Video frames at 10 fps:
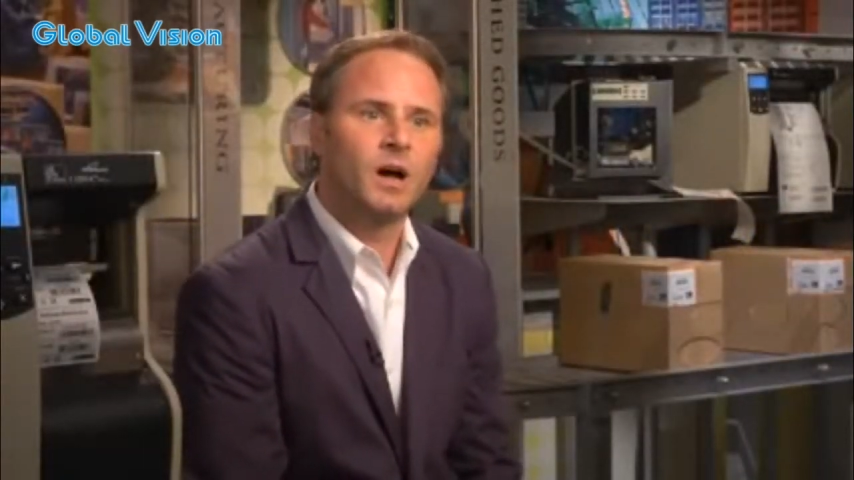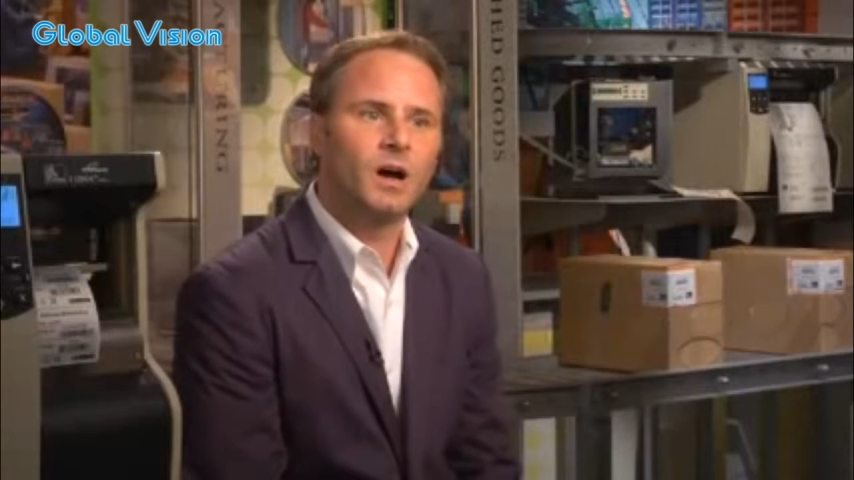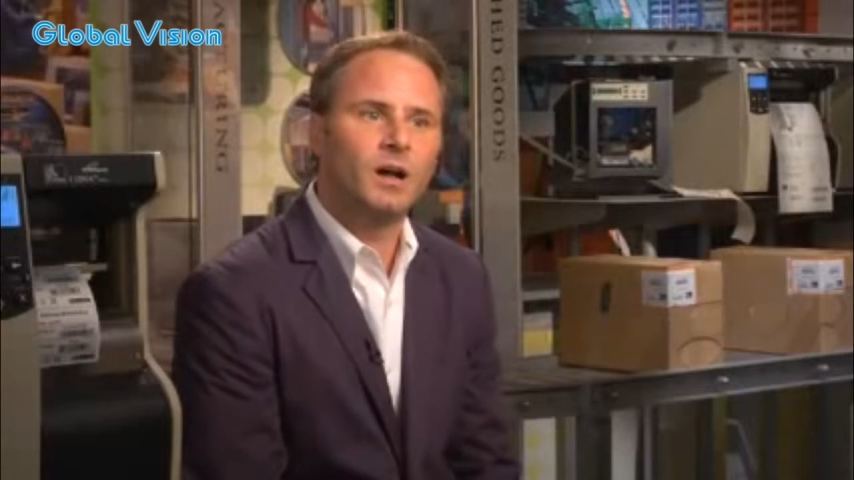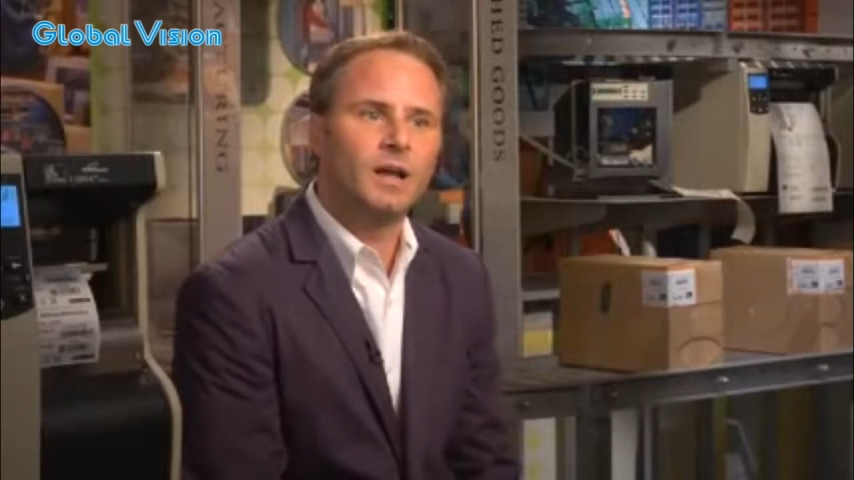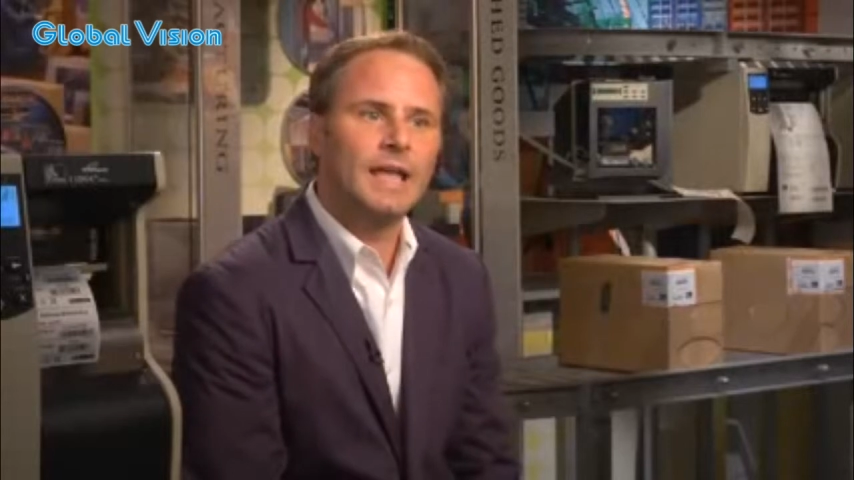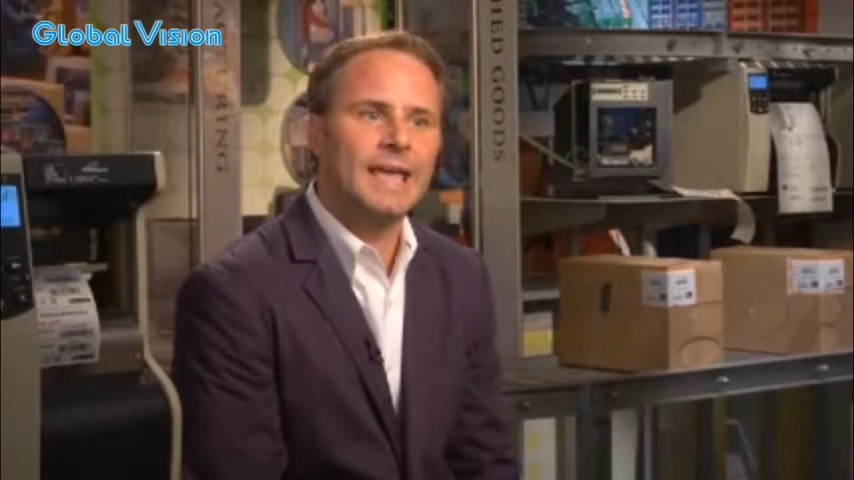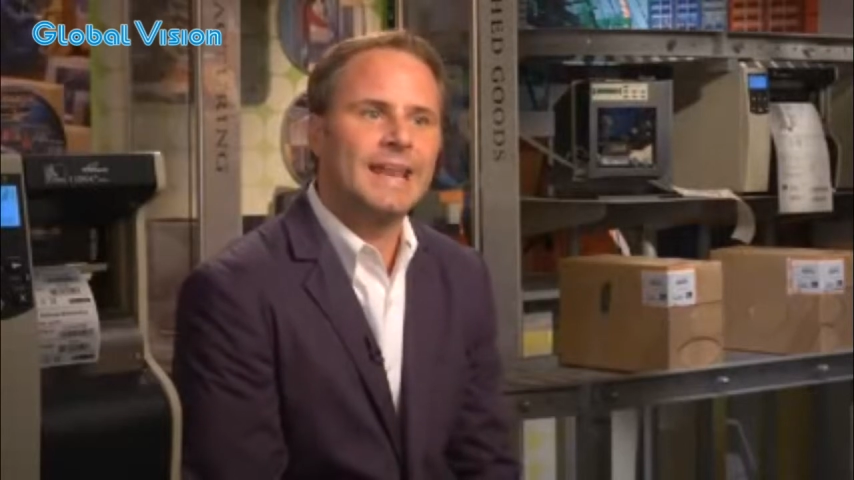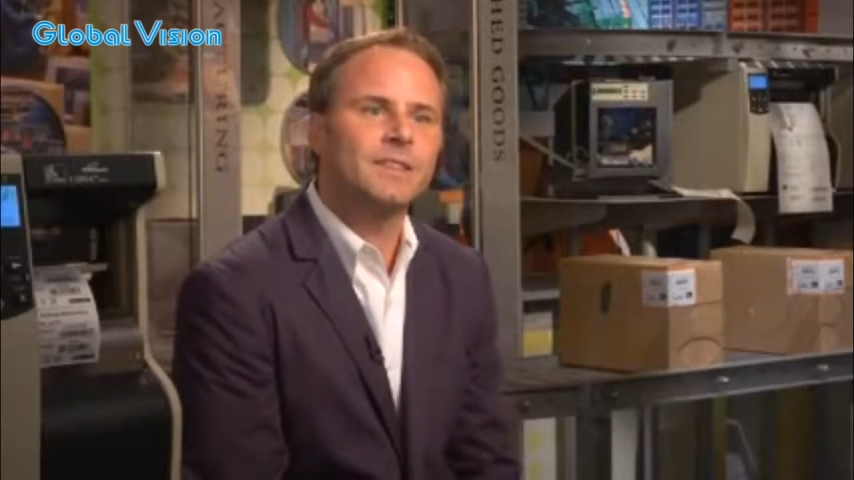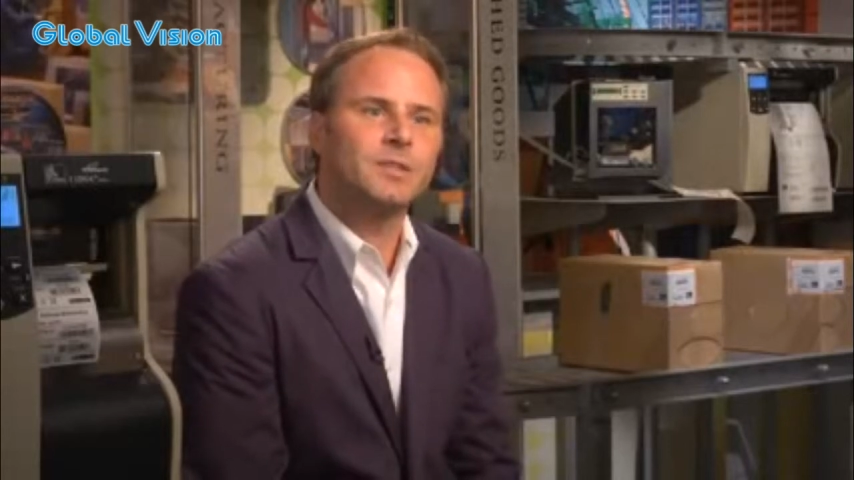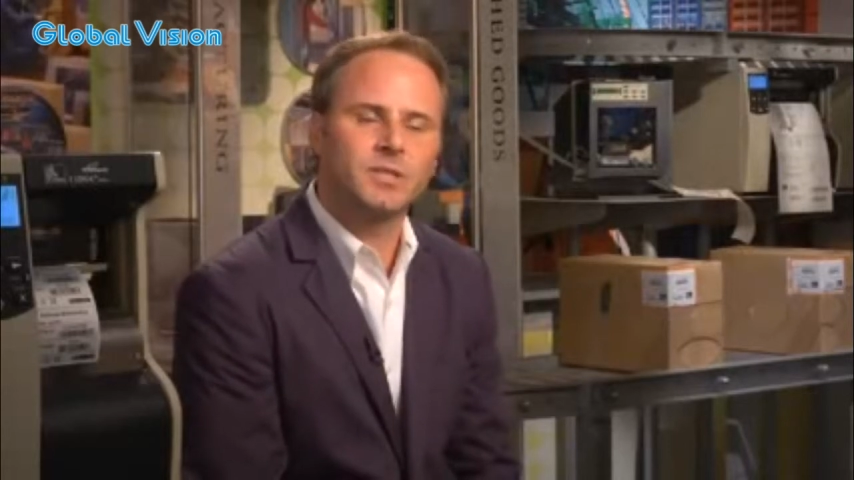
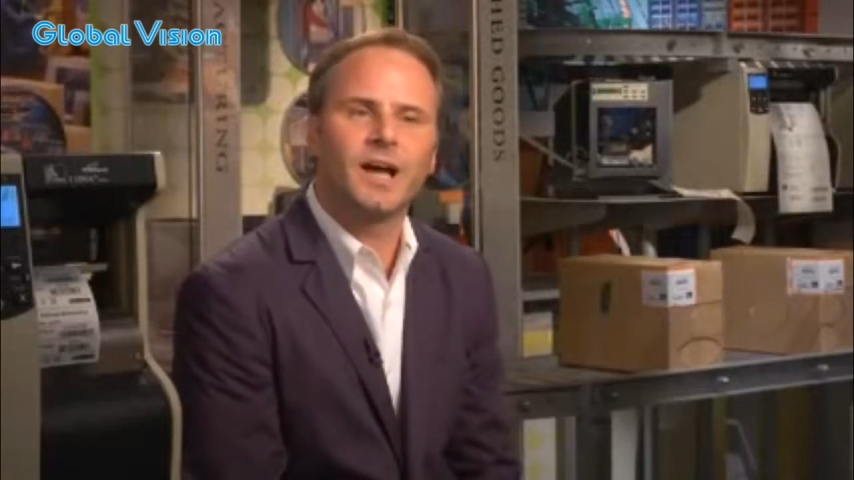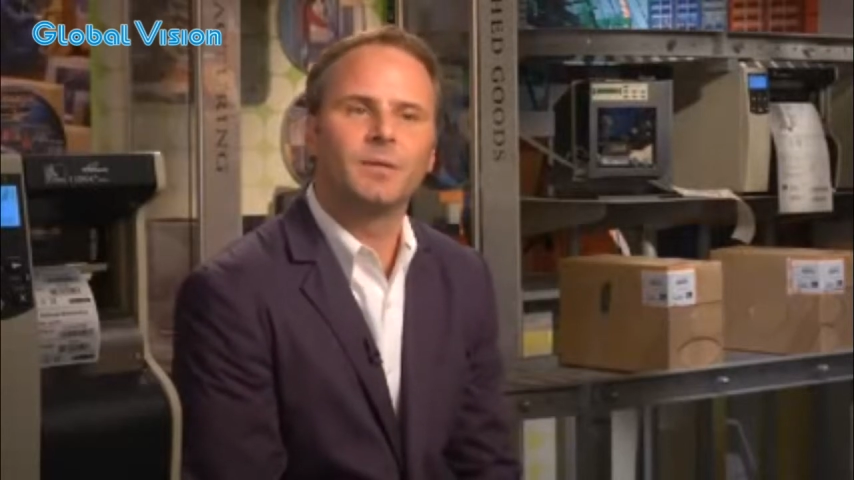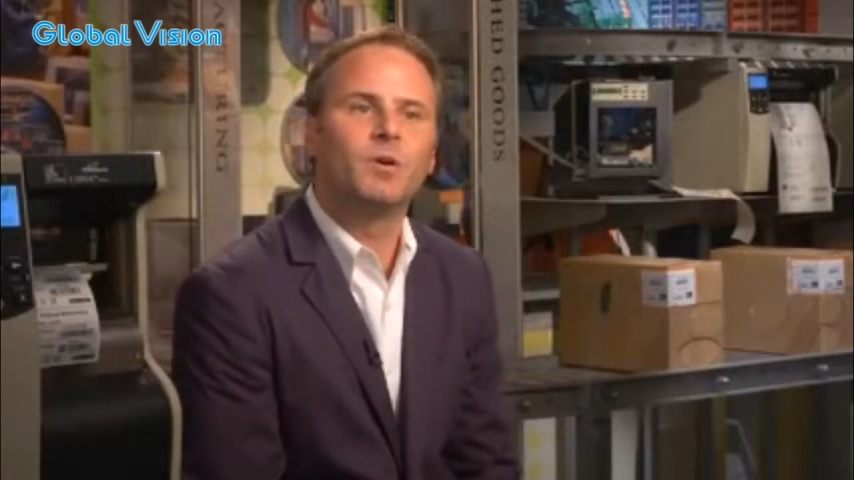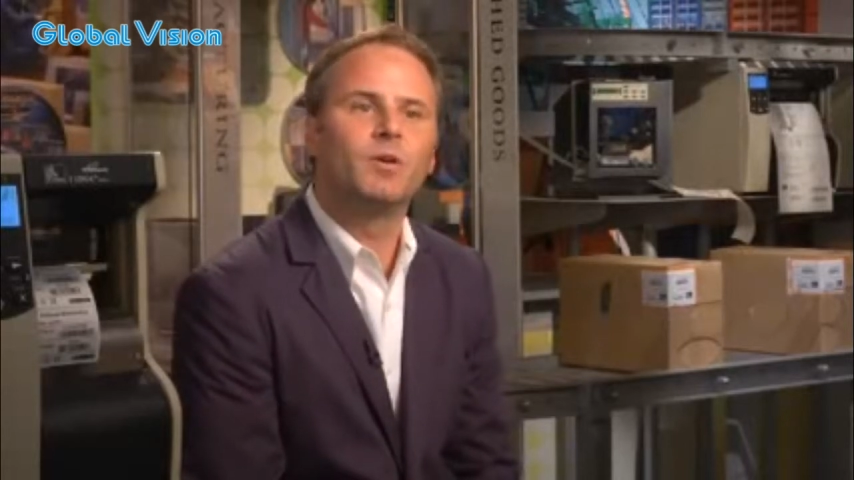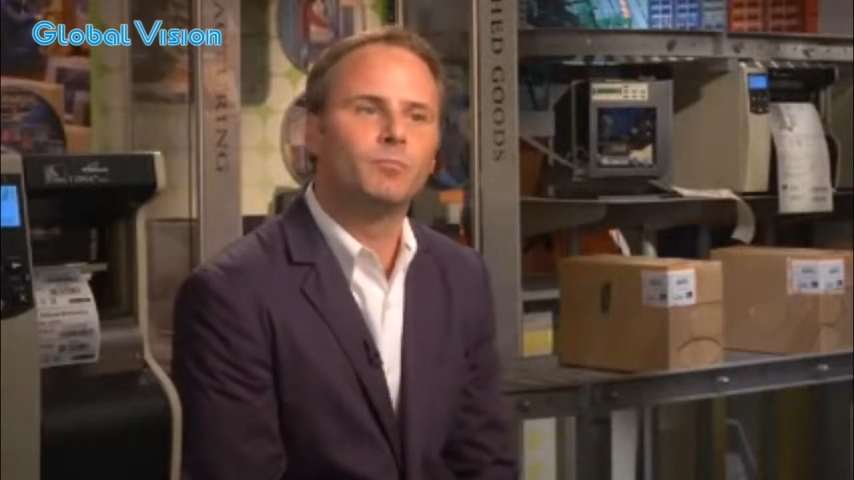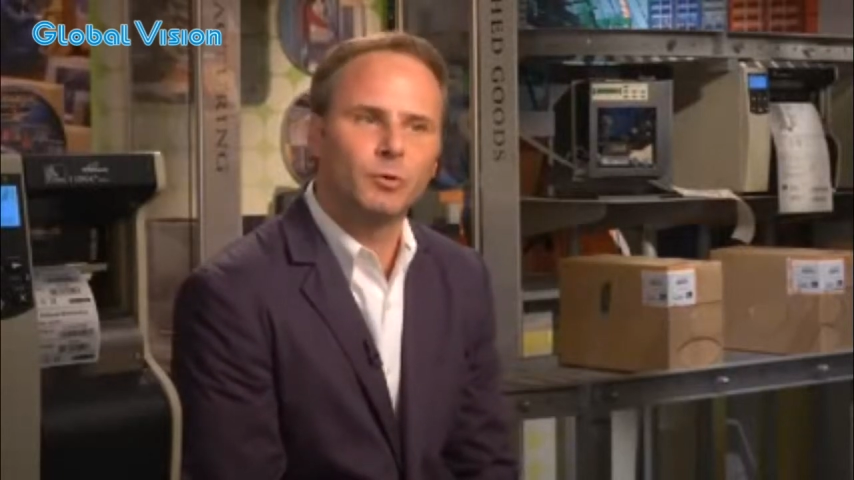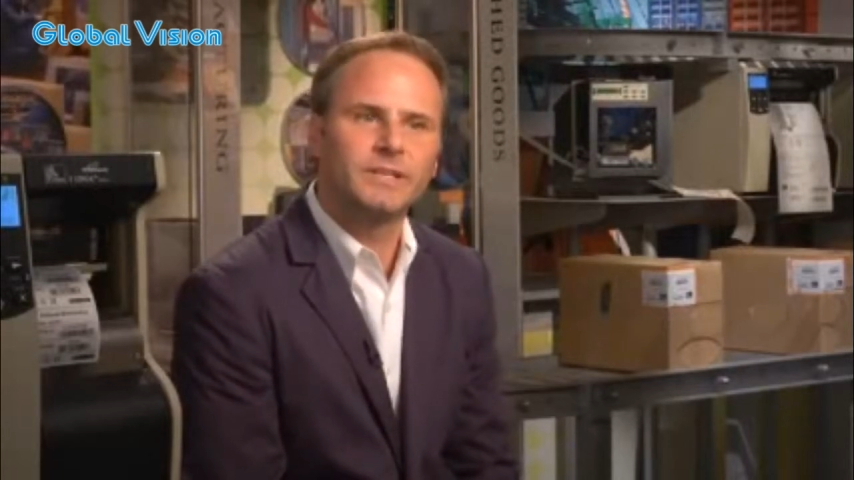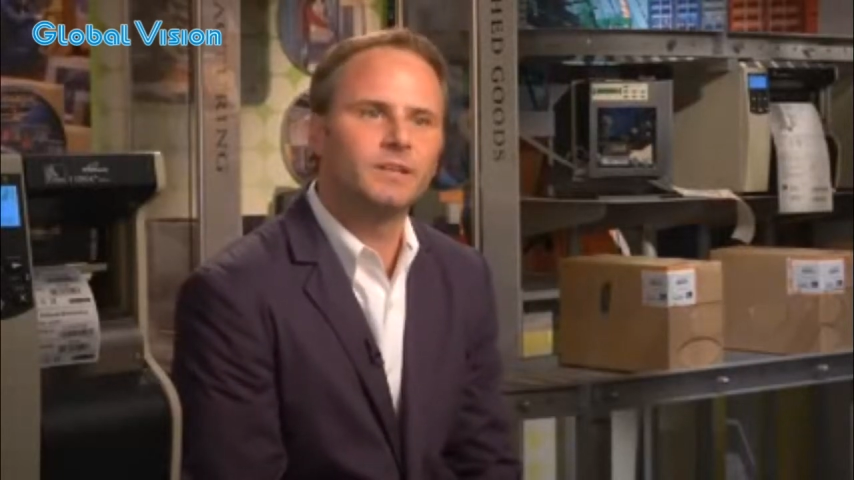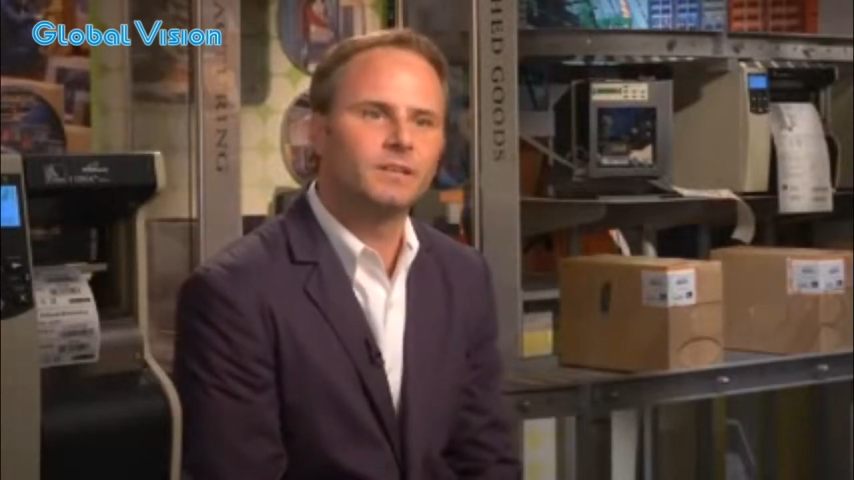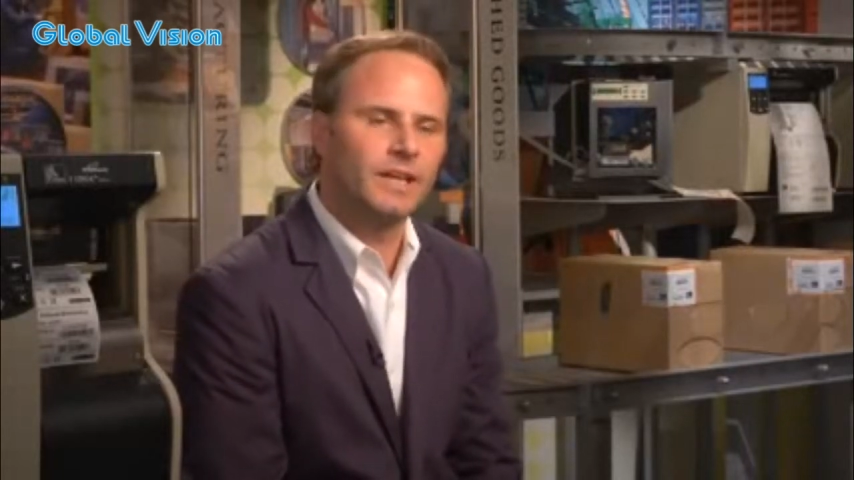And at the time of printing